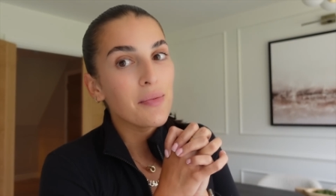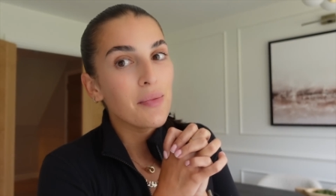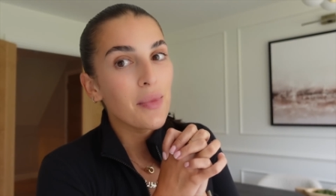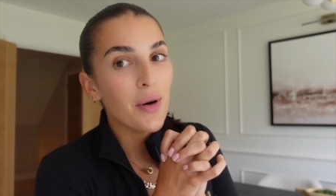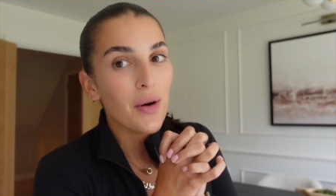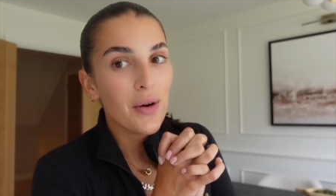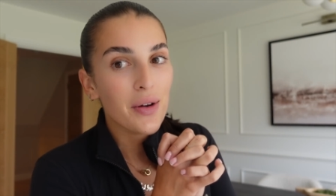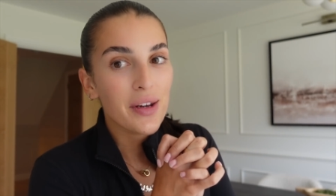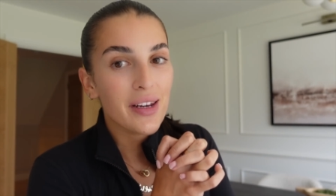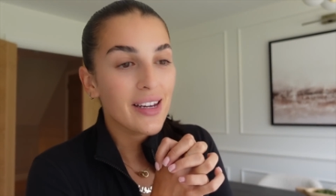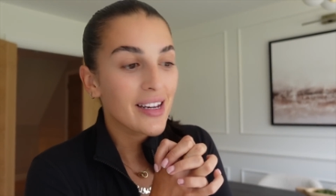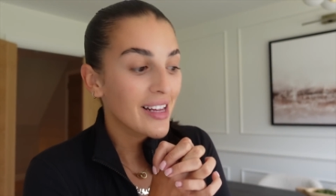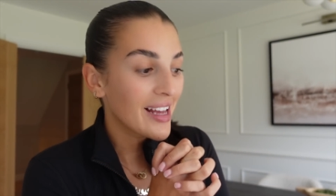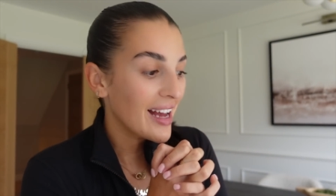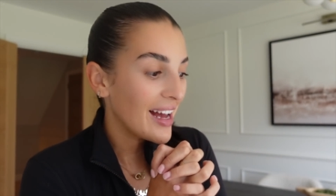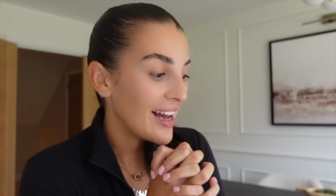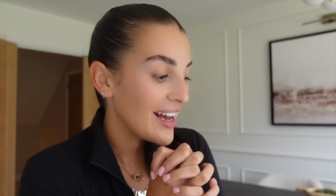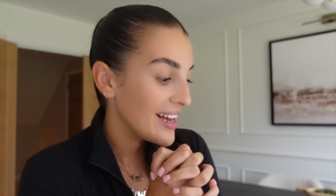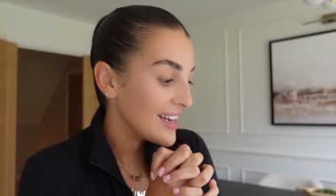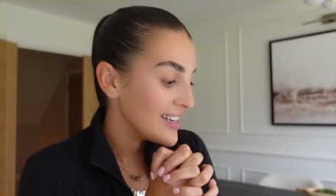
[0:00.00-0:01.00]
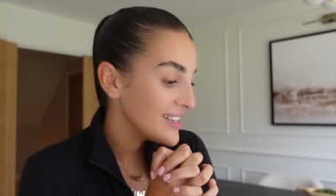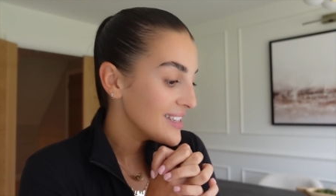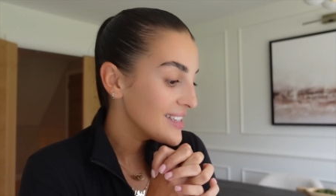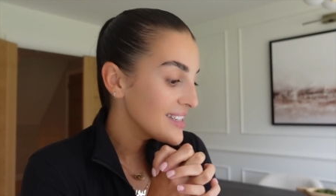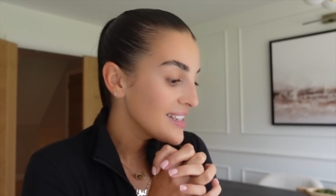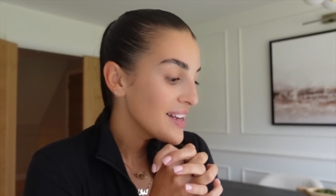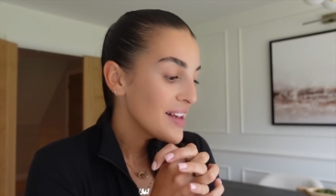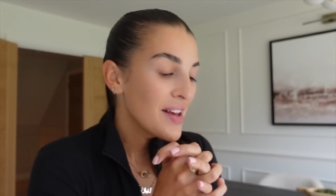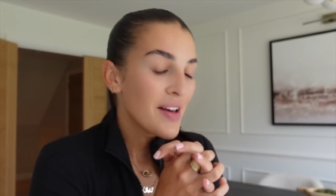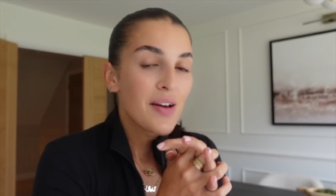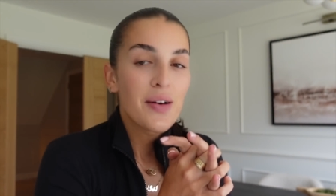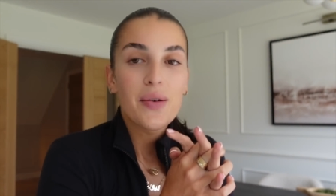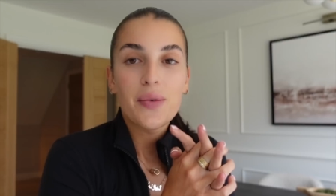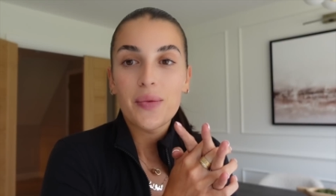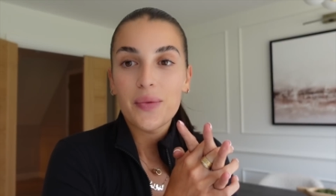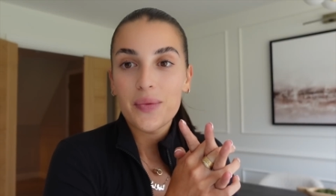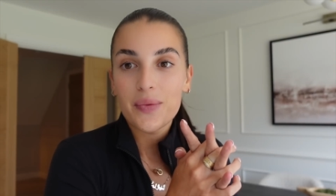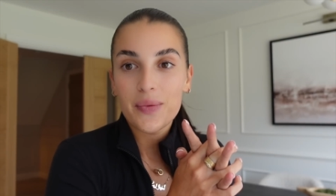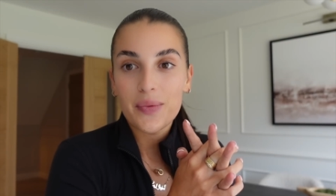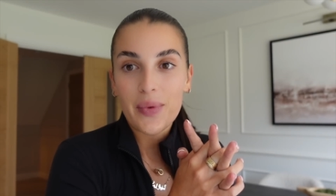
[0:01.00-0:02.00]
morning guys
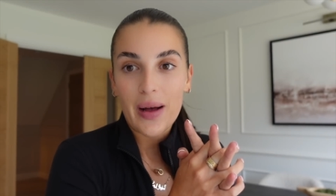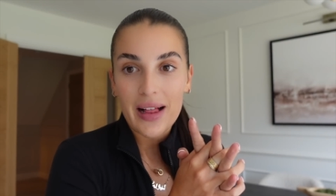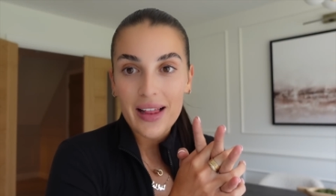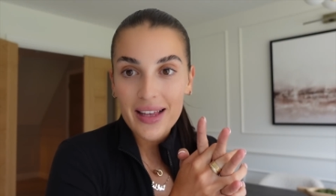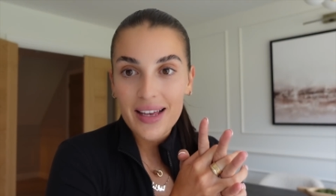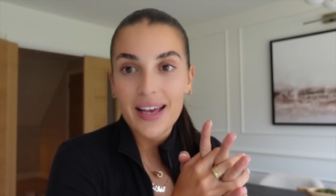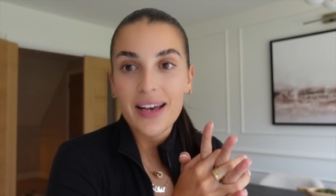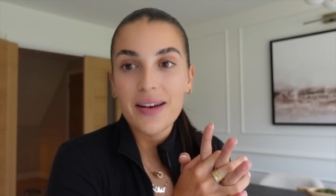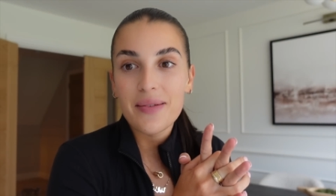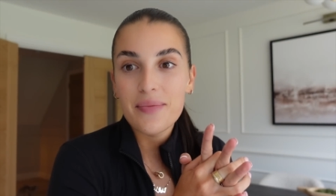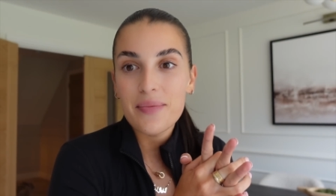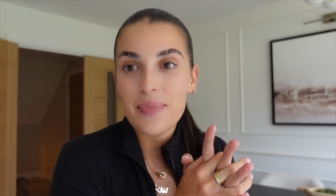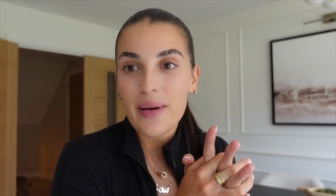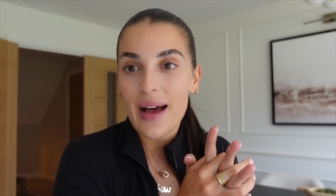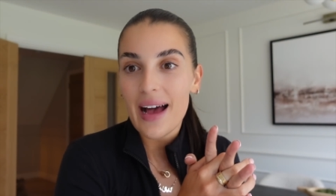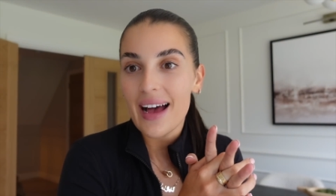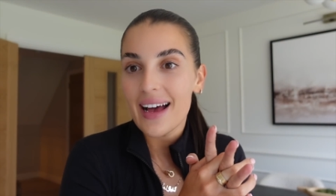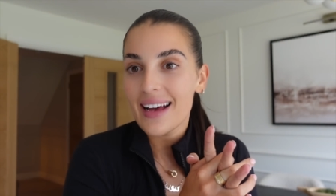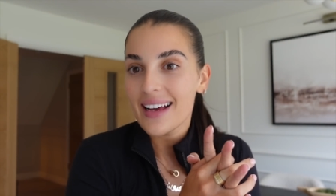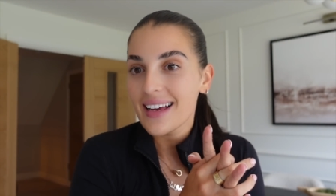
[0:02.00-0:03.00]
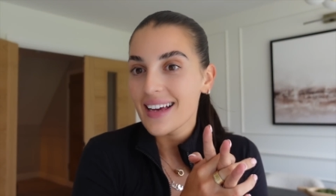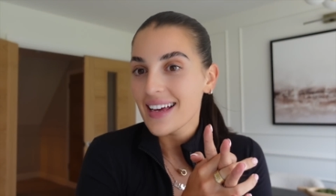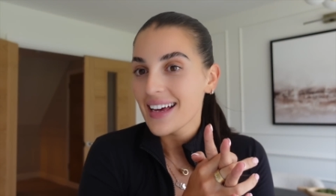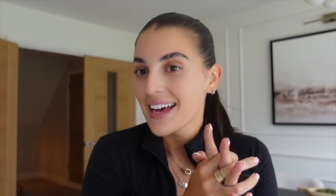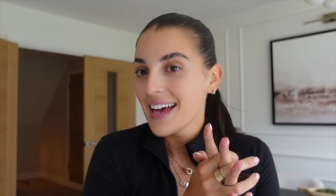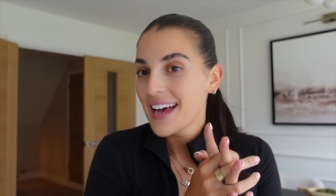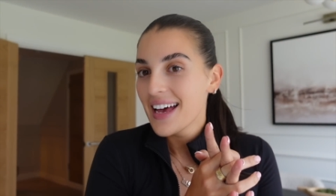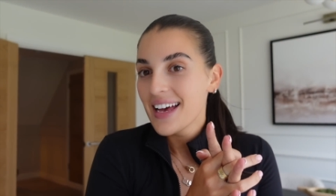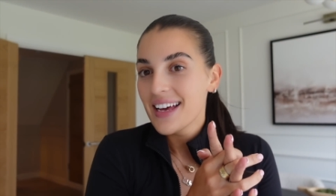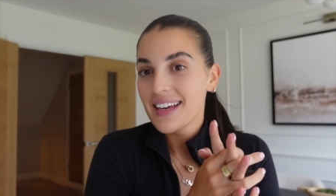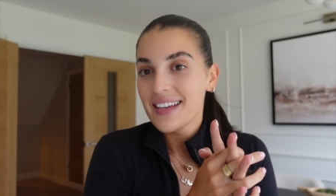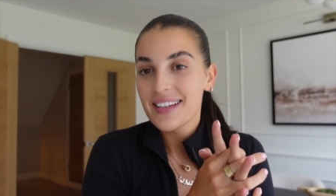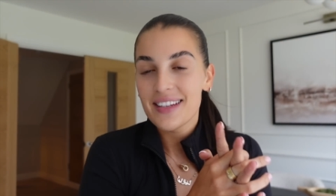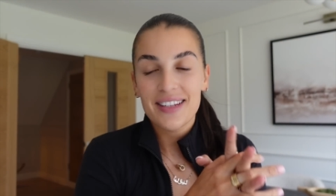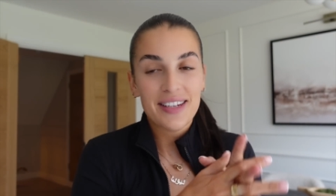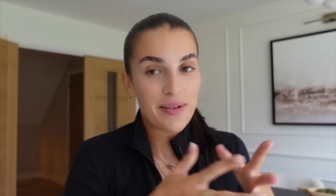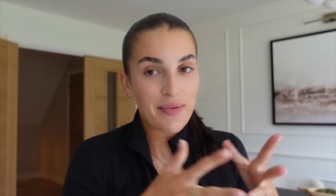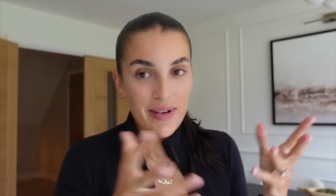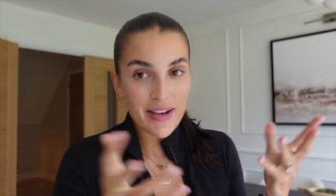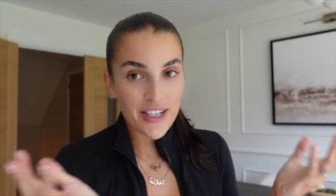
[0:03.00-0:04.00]
welcome back
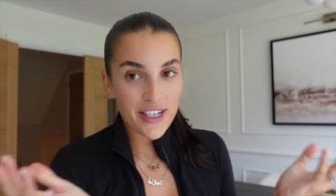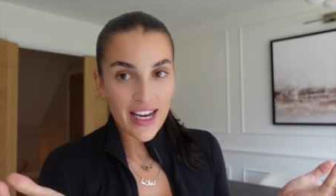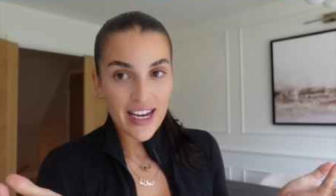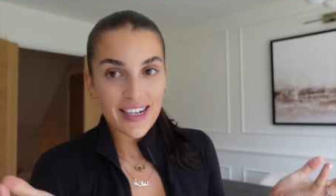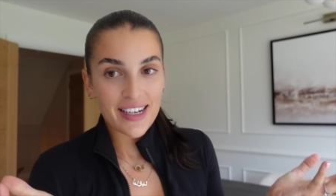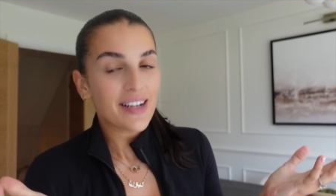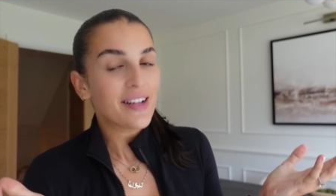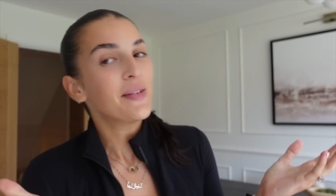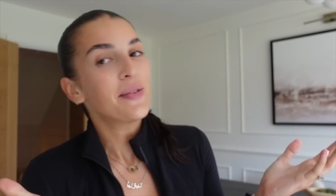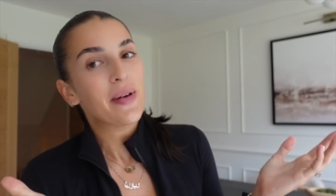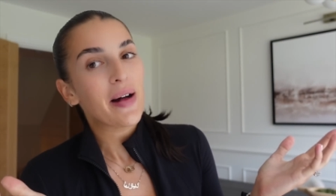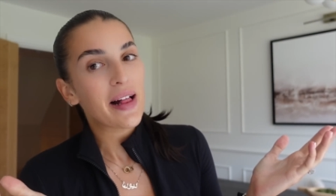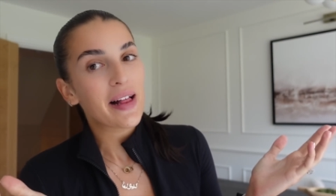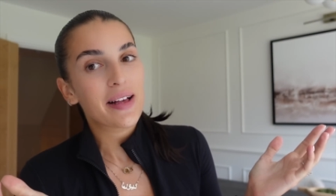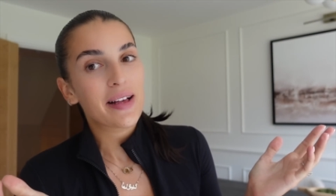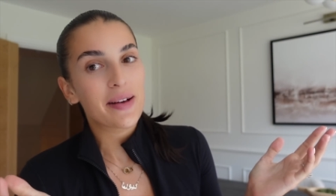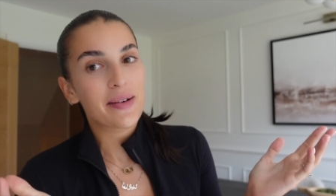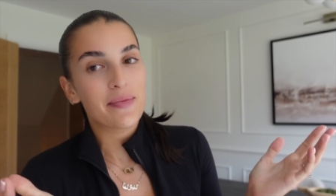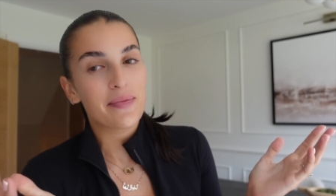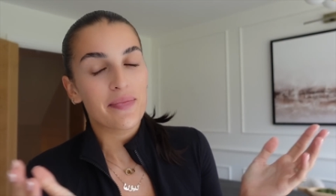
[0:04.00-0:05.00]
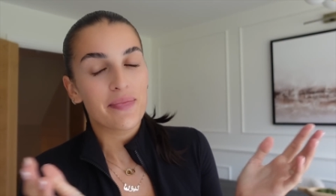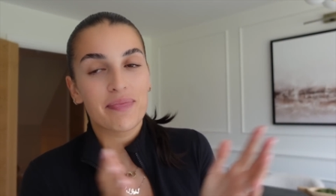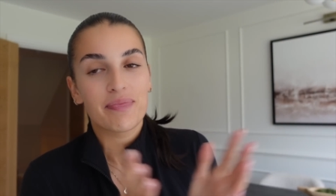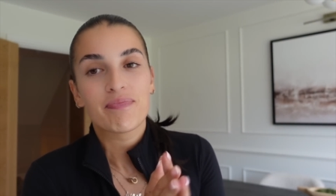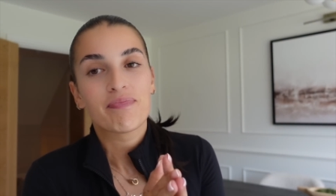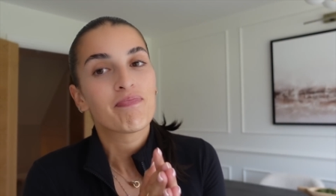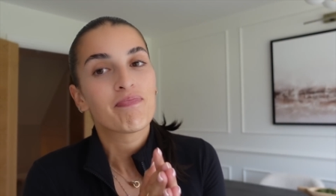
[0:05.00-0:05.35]
to my channel welcome